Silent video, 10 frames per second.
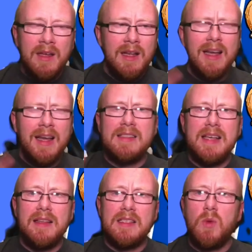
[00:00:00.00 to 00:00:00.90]
like I
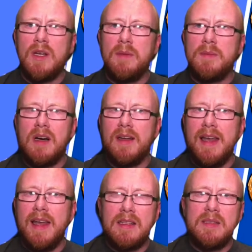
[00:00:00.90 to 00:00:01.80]
said, this one I'm starting
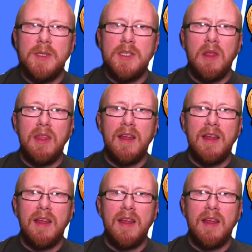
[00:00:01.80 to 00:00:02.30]
next month.